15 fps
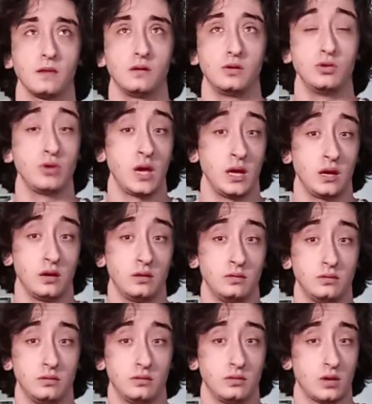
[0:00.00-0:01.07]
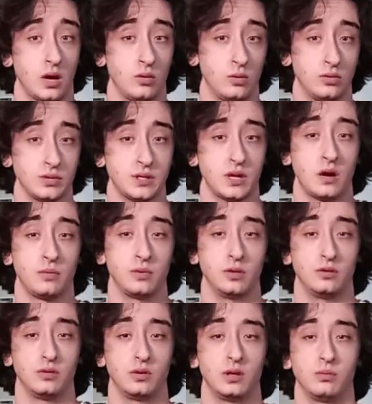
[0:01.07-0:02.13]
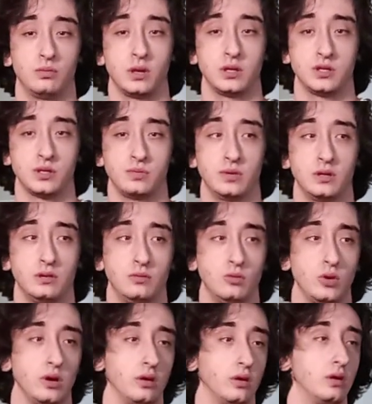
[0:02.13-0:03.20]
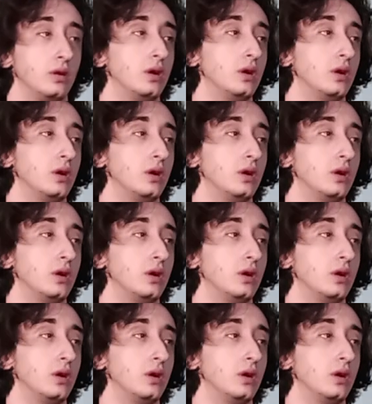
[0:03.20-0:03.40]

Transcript: You can. I won't stop you. It might just be weird.